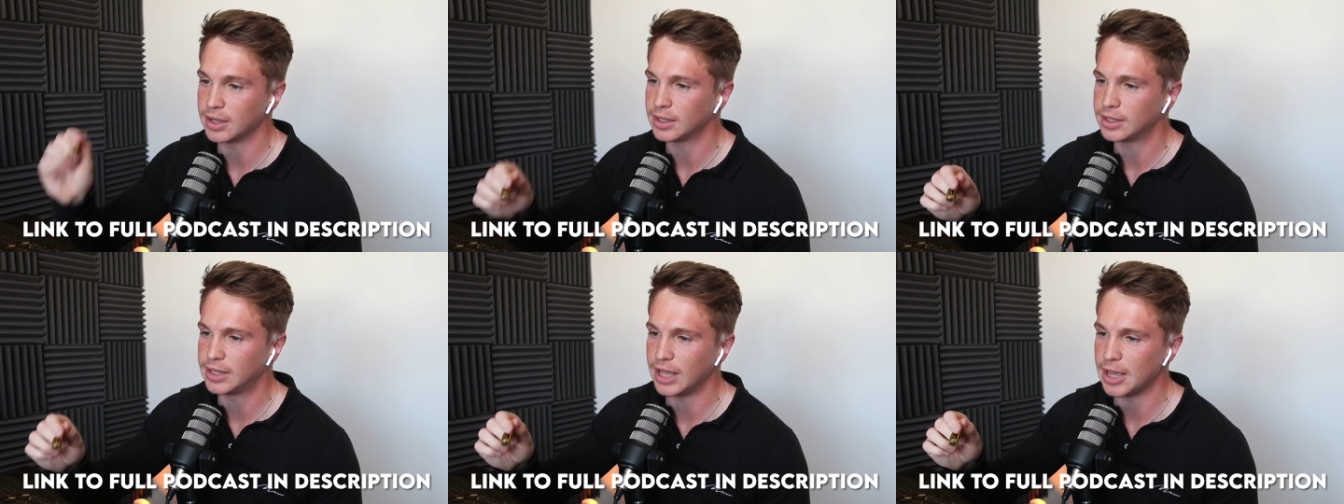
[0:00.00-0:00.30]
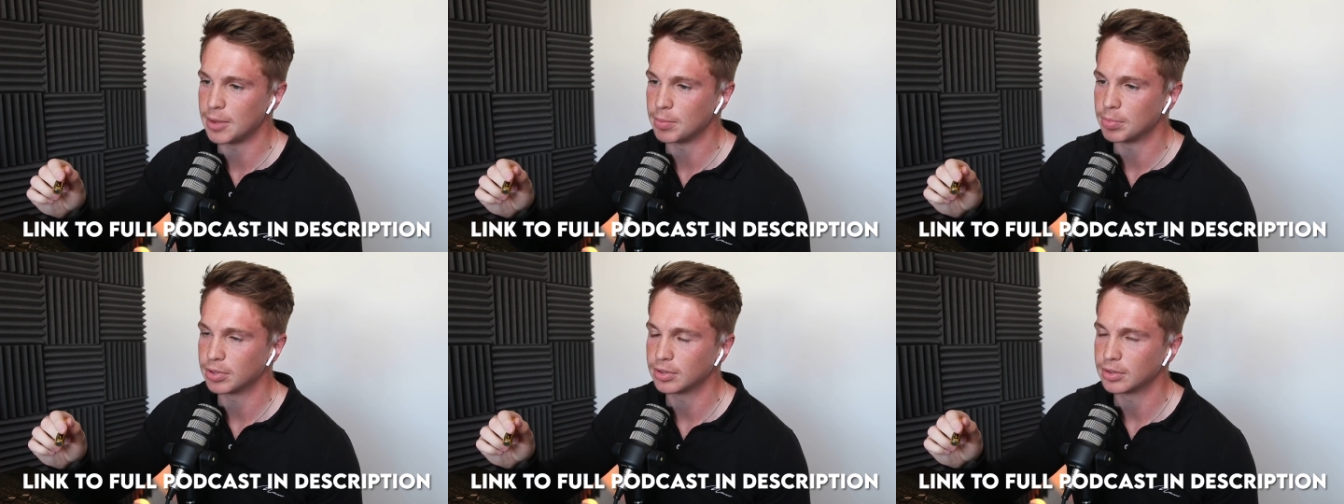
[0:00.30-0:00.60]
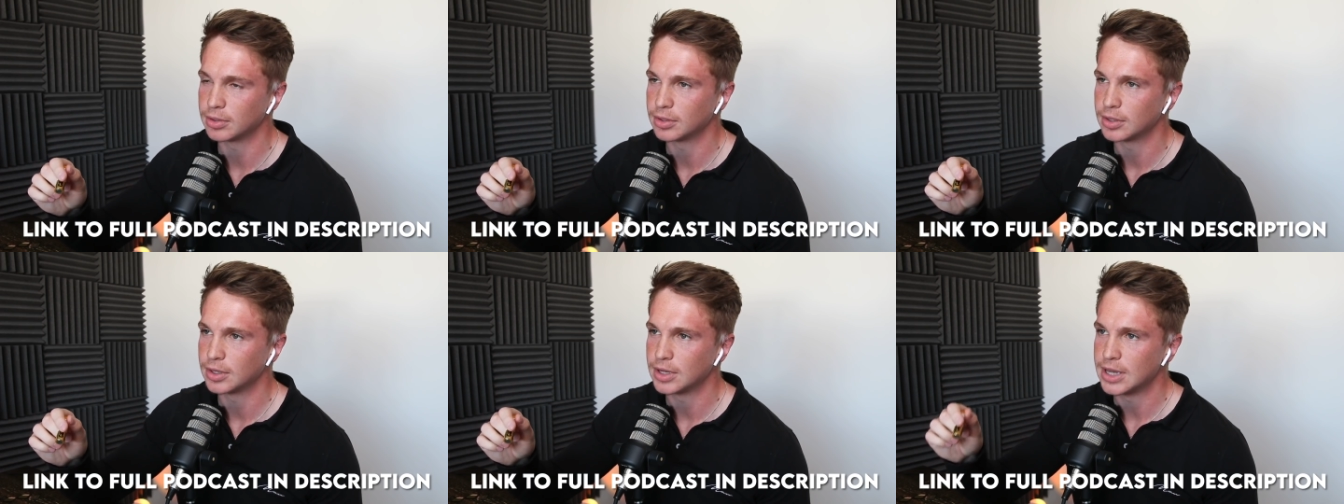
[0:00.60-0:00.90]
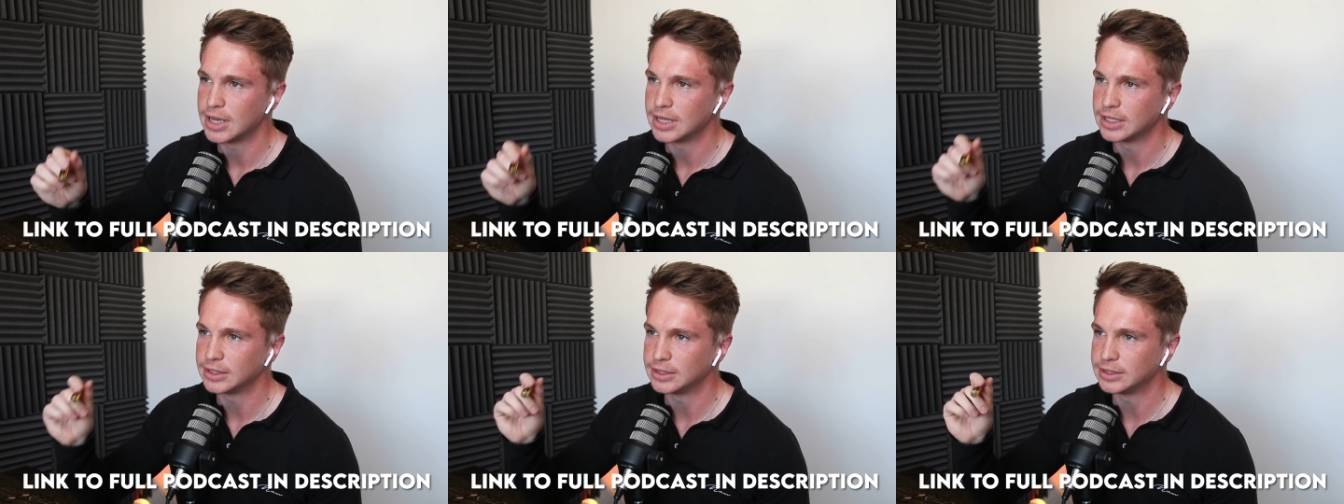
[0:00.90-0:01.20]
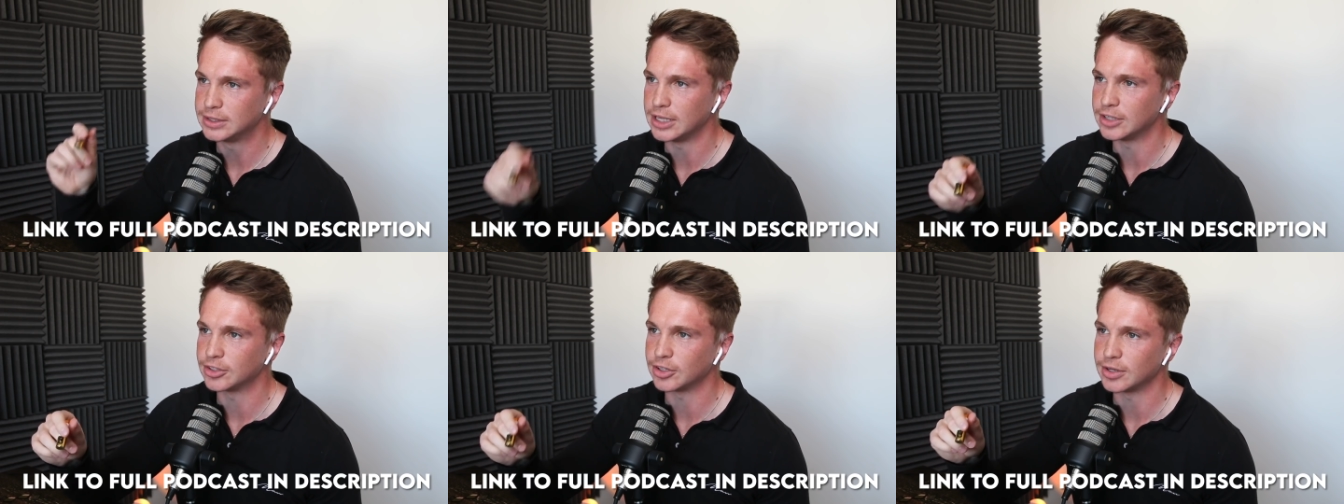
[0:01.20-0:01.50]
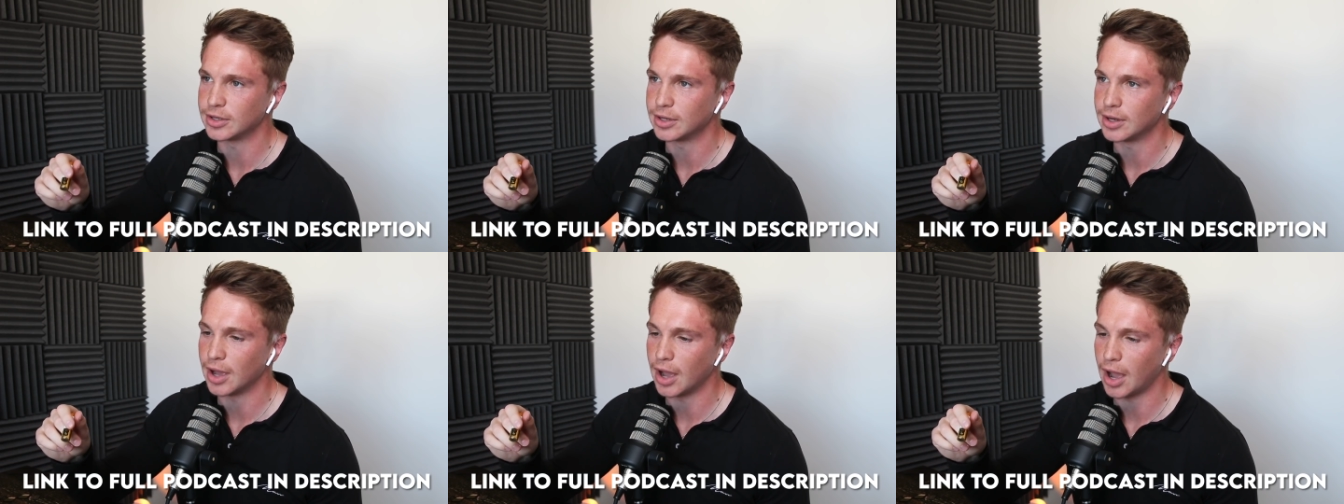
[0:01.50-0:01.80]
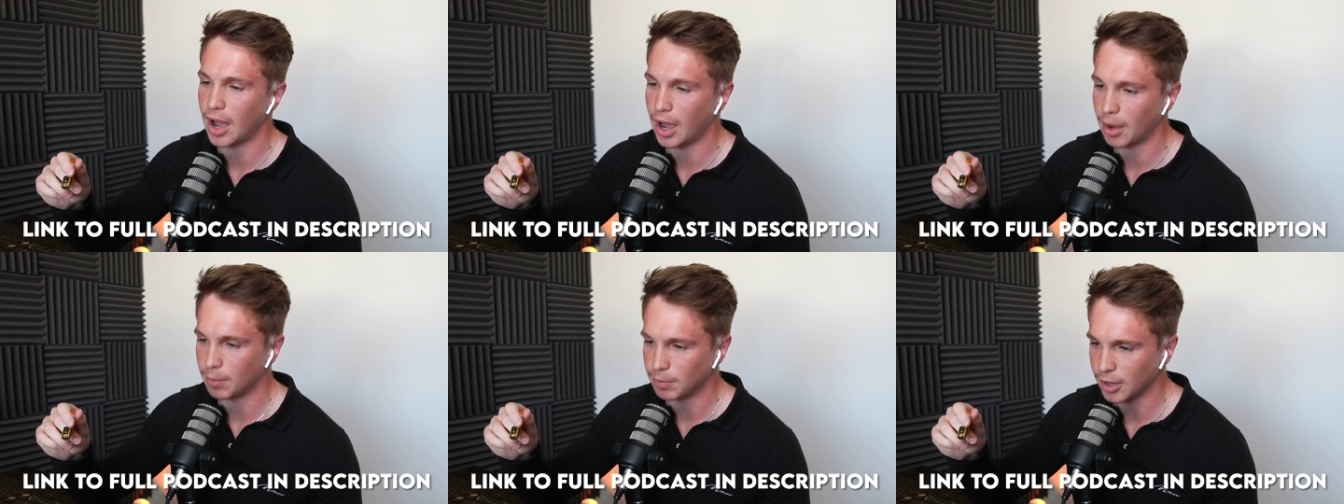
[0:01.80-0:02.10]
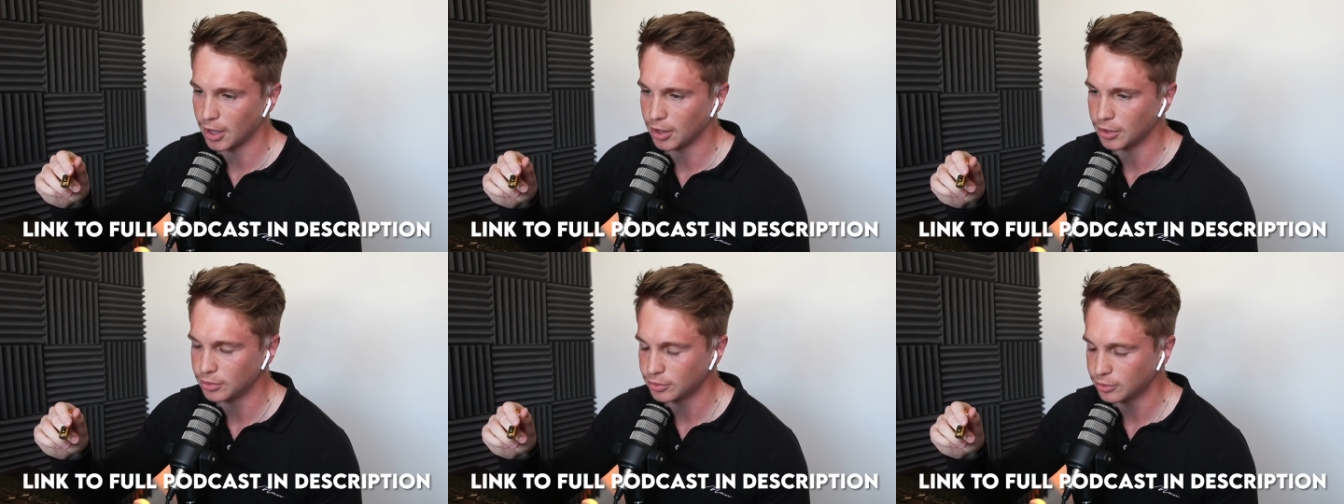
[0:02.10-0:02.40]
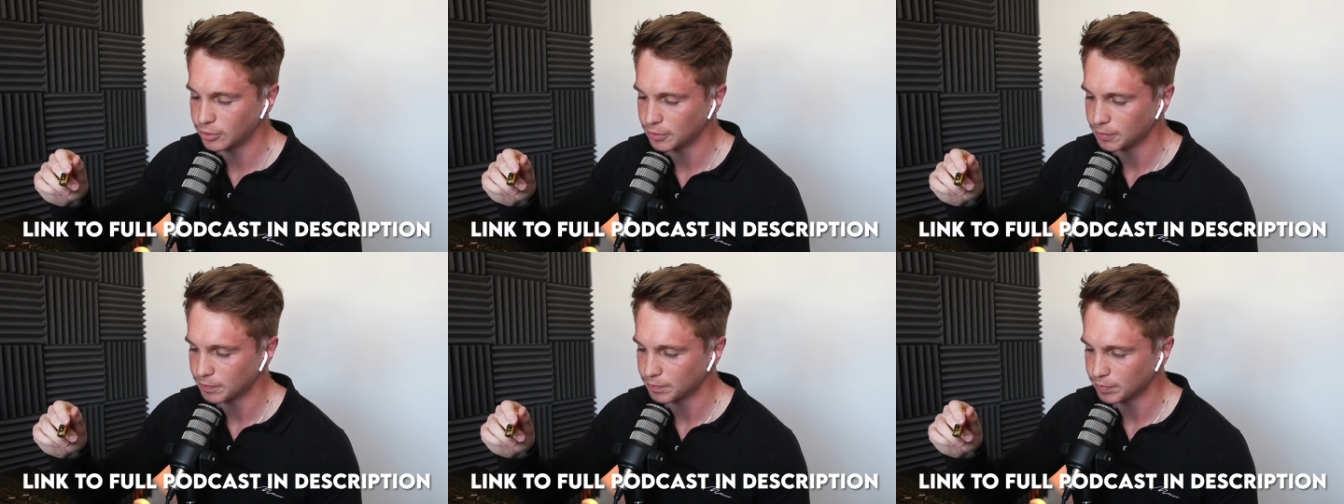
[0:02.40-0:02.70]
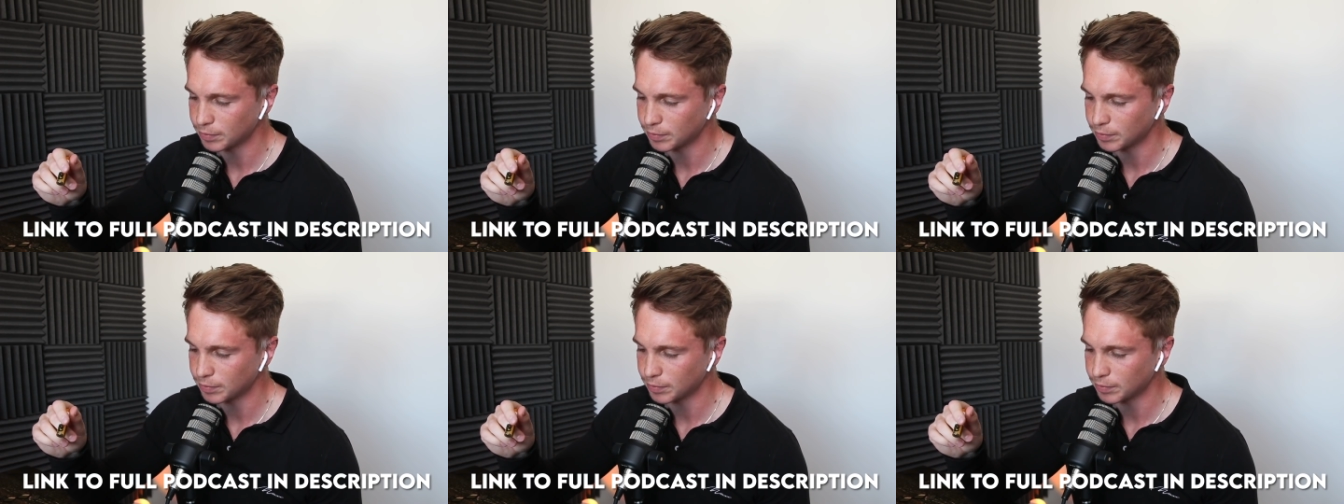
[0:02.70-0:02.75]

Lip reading: and Gib didn't upload.